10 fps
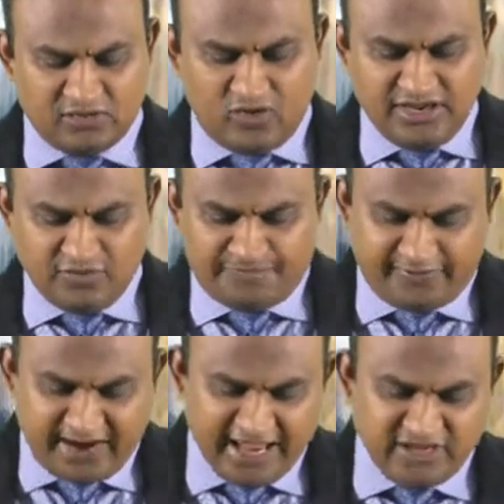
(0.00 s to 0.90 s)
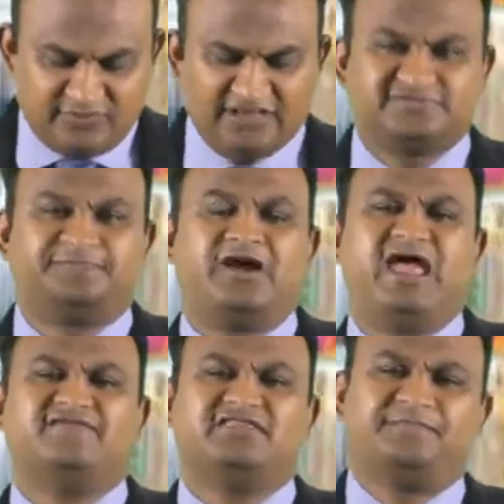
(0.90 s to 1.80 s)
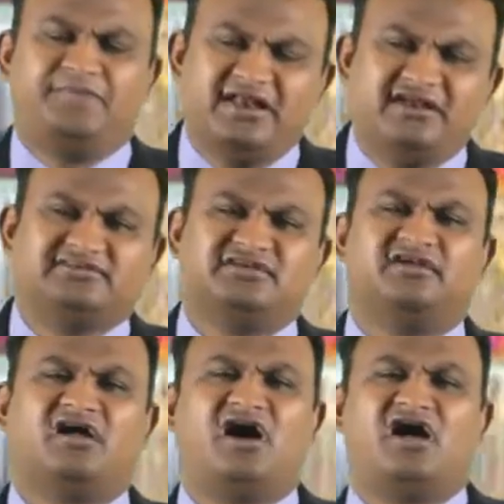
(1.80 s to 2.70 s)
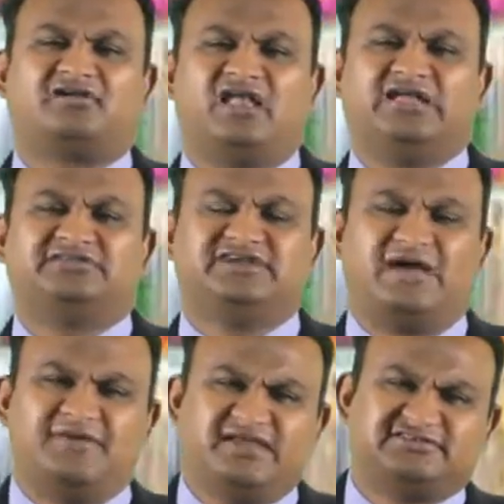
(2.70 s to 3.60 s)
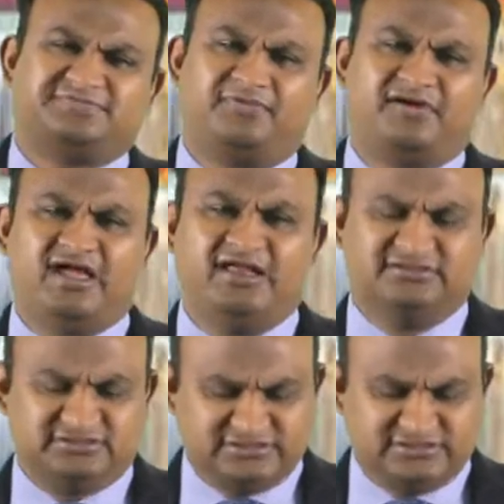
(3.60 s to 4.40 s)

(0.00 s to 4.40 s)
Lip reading: When you pray, you must pray with a penitent heart like Jabez prayed.